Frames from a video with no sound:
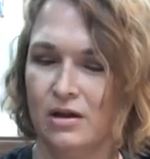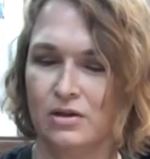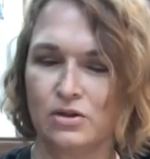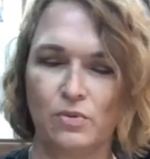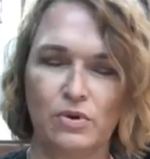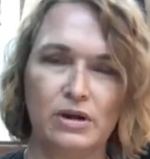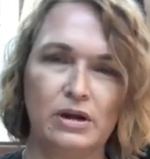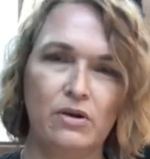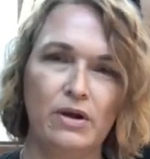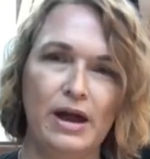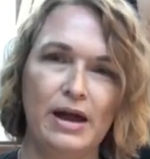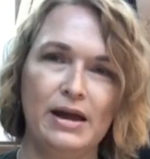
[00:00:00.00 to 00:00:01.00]
So we're going to go
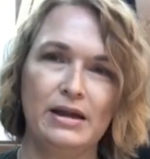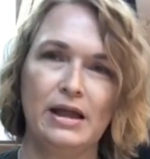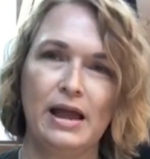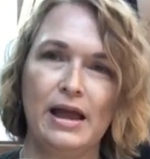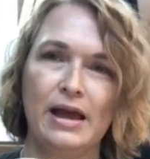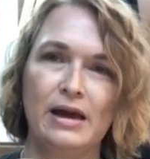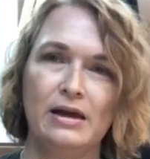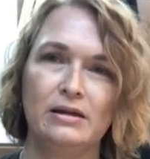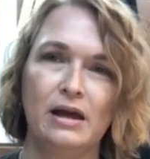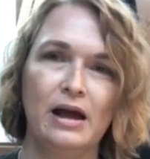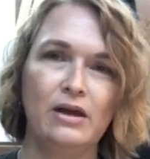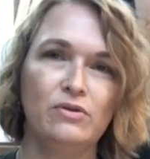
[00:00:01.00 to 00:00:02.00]
ahead, and
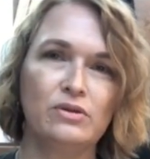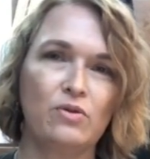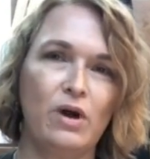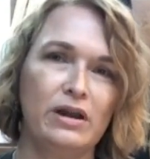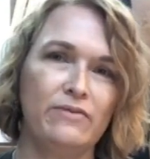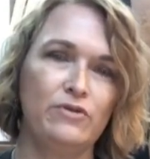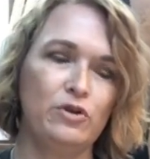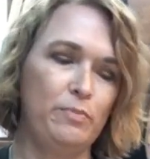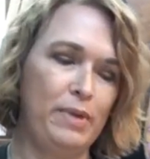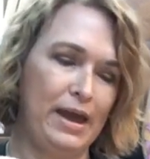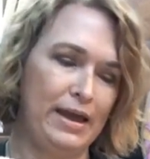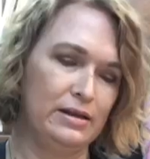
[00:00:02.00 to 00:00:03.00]
I used quite a few
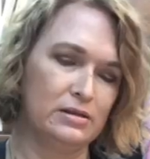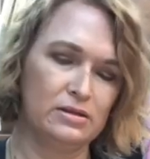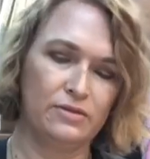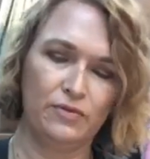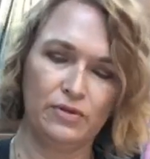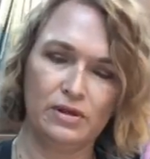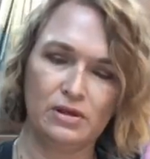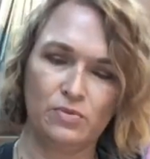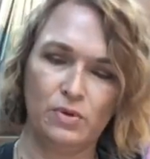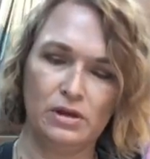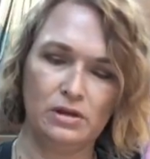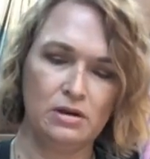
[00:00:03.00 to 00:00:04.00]
paints for this
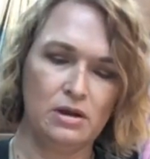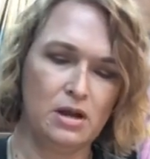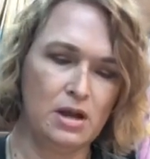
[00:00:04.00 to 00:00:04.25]
one.